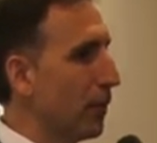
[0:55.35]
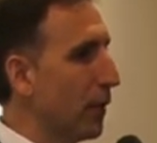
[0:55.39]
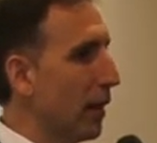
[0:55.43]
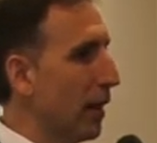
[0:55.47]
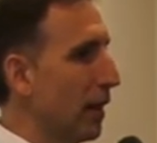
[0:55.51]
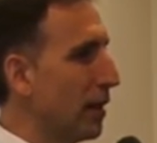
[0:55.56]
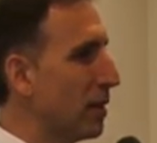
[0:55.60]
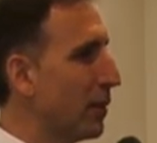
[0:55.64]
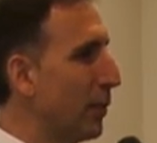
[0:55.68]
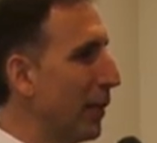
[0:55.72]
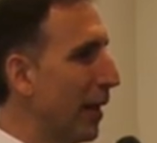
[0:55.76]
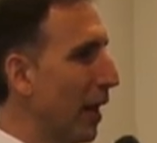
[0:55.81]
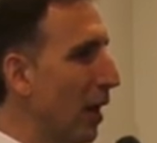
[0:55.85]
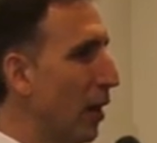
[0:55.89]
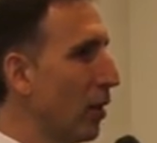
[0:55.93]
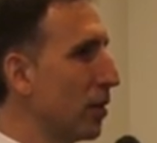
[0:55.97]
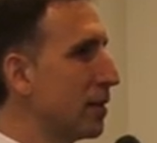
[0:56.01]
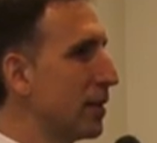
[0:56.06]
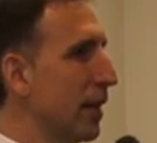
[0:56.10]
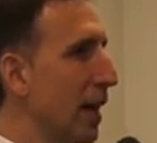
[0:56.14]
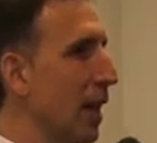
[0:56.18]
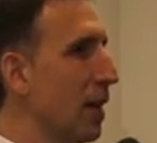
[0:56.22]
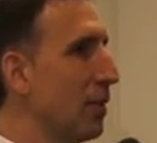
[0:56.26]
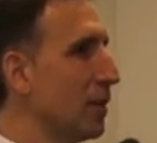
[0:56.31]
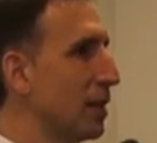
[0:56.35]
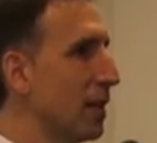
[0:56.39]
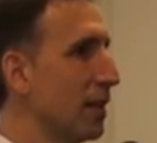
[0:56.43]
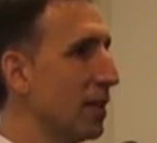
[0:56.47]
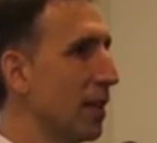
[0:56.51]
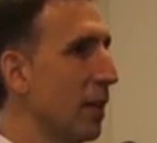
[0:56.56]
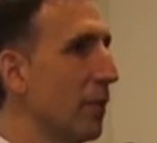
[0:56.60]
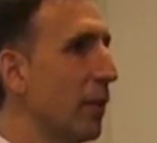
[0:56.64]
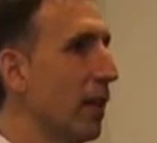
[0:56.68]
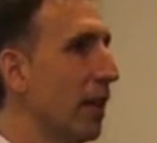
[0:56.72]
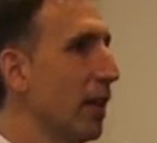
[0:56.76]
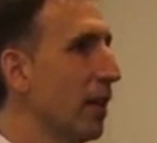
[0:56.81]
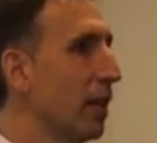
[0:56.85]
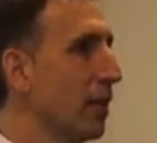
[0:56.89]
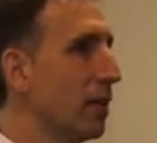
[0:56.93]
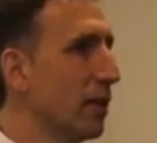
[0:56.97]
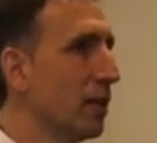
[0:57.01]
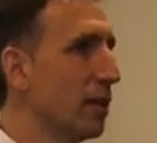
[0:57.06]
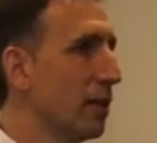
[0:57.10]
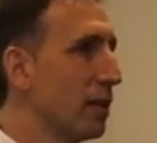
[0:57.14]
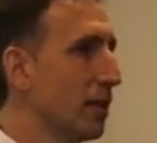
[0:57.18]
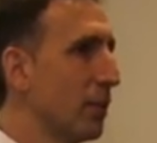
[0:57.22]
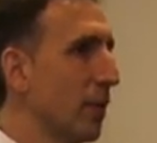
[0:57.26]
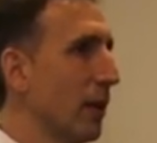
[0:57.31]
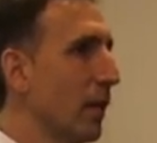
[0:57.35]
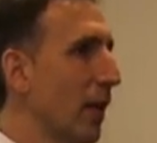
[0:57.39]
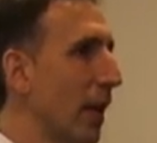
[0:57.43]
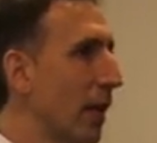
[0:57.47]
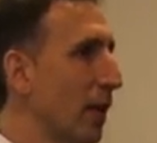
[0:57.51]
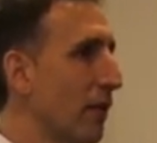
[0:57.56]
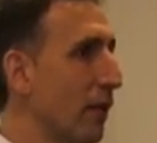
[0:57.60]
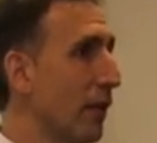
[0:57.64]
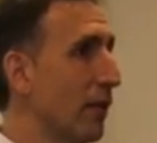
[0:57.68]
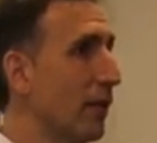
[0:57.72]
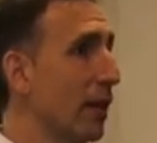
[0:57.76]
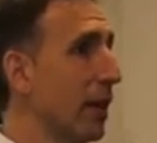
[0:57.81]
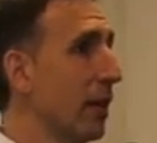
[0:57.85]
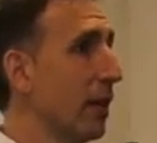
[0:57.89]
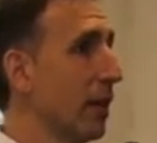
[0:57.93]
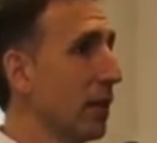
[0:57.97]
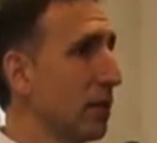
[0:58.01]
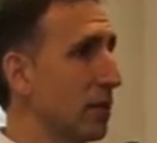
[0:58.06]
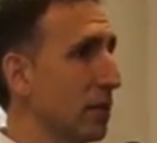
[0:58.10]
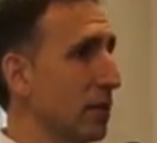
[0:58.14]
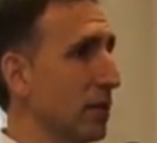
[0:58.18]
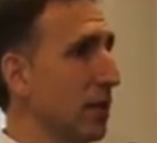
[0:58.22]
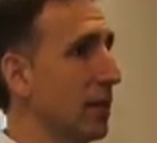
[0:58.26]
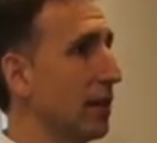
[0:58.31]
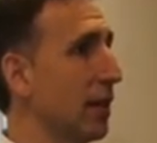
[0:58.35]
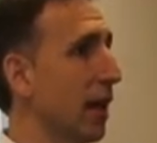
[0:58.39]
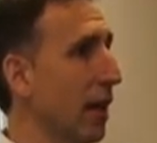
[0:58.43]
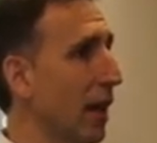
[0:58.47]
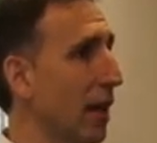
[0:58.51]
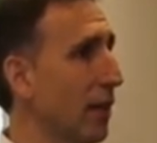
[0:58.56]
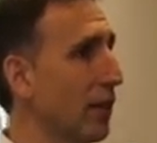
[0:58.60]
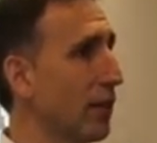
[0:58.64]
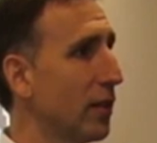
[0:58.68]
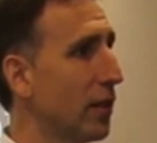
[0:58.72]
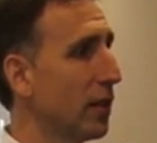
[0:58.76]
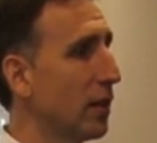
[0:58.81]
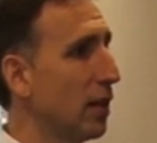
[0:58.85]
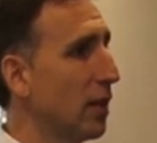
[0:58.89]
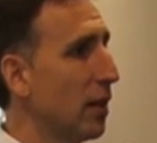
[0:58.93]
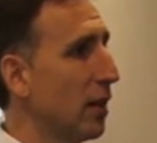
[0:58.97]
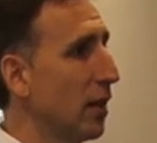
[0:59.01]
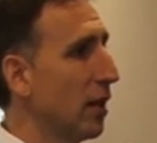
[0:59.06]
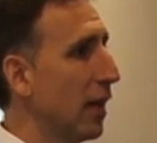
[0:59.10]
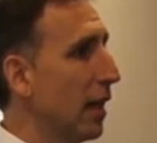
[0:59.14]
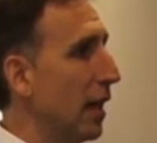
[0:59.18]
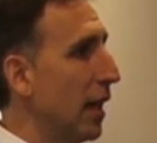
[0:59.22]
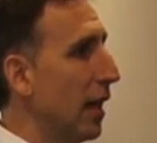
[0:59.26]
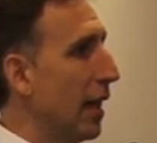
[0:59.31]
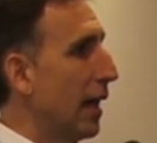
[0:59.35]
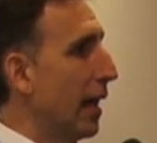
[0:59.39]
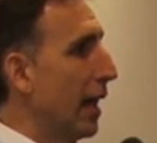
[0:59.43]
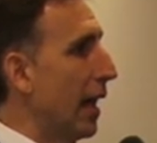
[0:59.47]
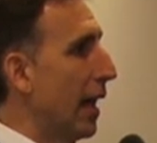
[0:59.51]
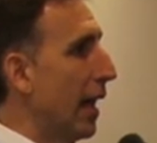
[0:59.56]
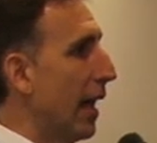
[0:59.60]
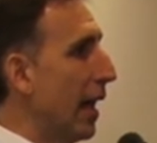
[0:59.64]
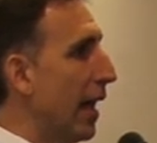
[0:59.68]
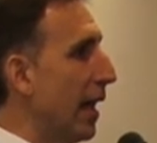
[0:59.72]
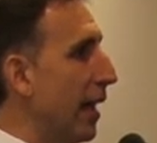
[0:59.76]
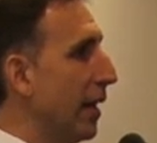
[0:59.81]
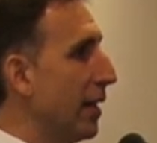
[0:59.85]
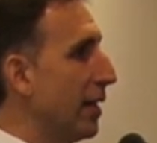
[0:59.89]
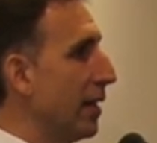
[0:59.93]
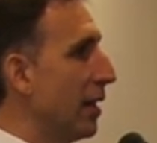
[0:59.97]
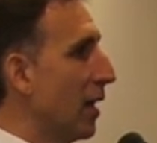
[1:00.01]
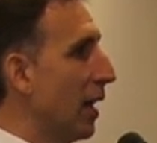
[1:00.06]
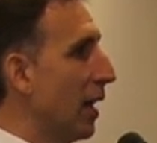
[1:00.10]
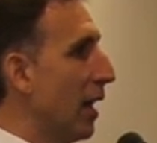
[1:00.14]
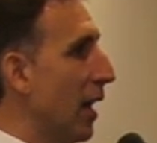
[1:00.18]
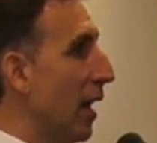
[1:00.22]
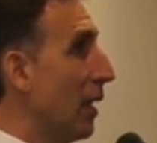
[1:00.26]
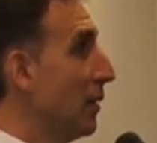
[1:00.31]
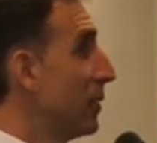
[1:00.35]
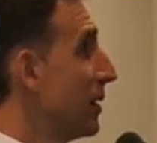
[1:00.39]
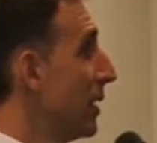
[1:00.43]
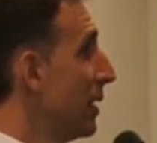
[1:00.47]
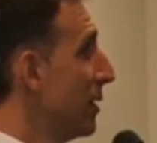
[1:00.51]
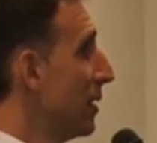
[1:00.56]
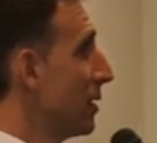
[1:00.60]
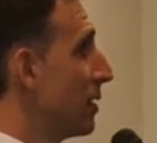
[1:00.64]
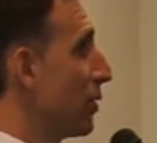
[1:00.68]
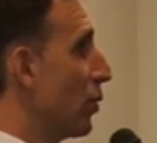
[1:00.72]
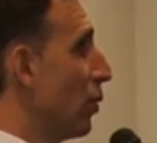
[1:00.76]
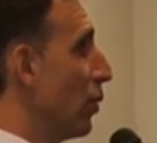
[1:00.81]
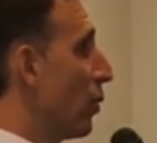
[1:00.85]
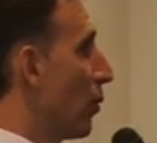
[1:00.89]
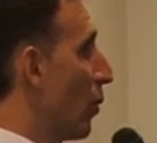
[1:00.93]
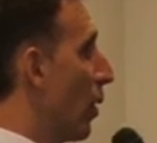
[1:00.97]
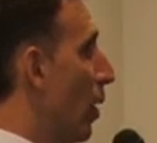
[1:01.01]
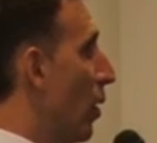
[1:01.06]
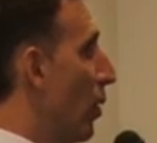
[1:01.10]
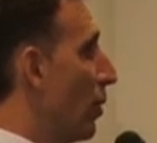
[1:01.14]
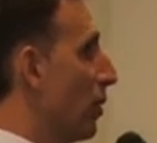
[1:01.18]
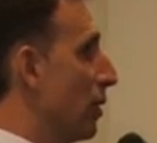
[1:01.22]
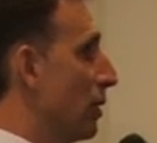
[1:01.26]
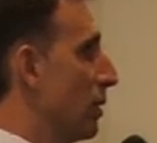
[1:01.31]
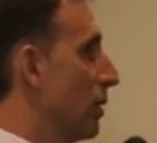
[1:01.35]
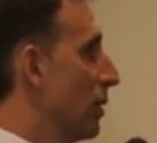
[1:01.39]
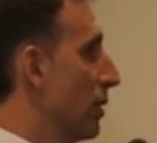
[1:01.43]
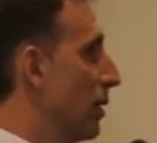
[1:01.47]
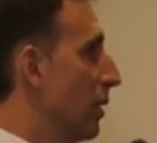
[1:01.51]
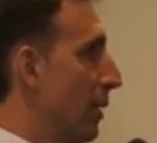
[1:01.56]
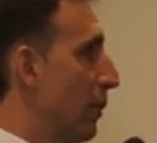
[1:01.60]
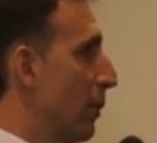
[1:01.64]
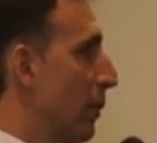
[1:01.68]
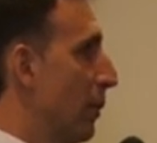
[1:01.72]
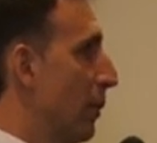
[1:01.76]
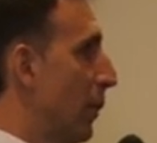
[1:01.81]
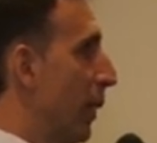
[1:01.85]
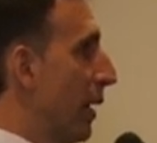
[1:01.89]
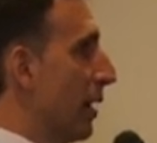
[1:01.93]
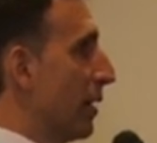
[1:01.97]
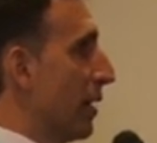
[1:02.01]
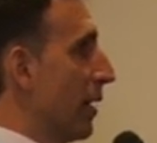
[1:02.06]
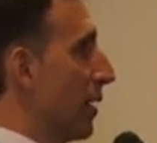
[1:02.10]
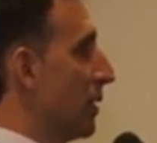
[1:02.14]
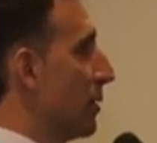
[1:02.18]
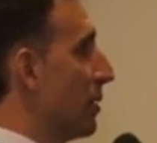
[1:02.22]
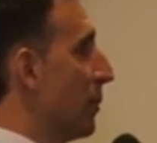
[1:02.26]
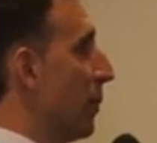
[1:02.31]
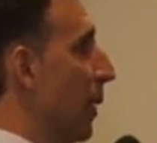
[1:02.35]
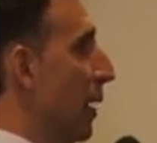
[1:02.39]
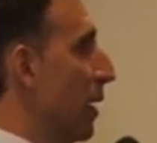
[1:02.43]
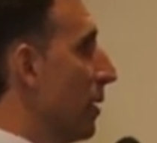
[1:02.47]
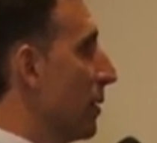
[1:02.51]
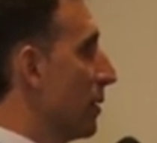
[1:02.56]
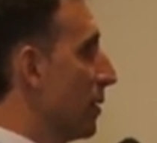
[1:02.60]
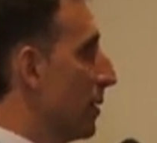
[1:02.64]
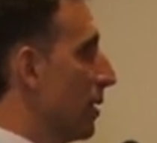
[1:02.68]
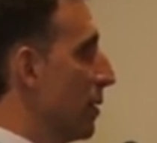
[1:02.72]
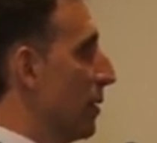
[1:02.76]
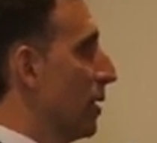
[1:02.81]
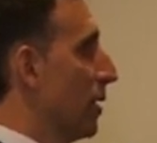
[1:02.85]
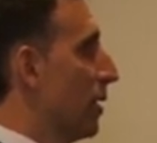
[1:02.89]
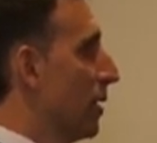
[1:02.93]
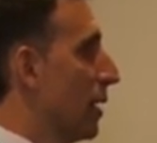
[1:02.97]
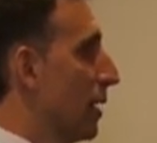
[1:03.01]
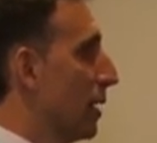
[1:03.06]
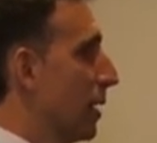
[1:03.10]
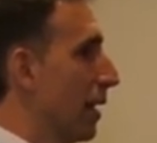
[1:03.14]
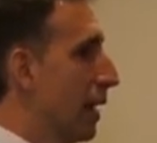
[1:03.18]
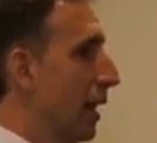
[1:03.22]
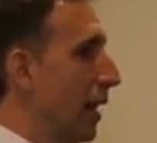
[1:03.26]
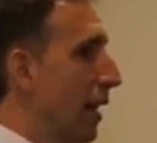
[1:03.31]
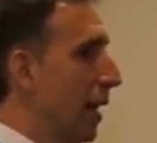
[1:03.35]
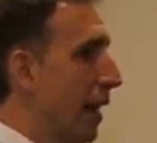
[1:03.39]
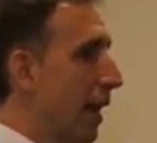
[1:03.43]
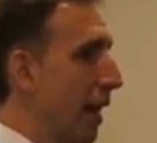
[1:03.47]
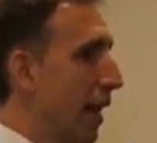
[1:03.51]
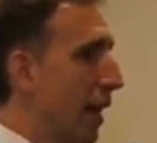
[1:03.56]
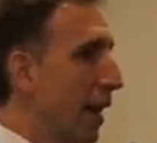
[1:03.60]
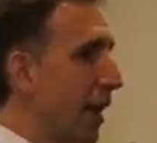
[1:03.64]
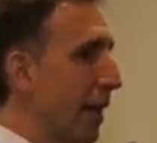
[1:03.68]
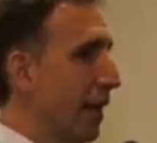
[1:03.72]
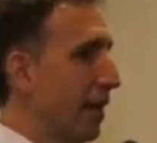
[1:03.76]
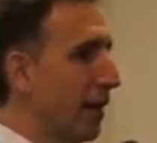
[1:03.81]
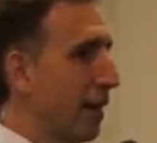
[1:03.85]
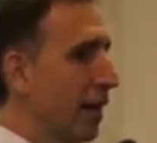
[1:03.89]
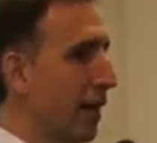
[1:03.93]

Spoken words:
It's been a long time since I'm here. It's been like 15 years since I left, and I've seen the school grow, buildings built, and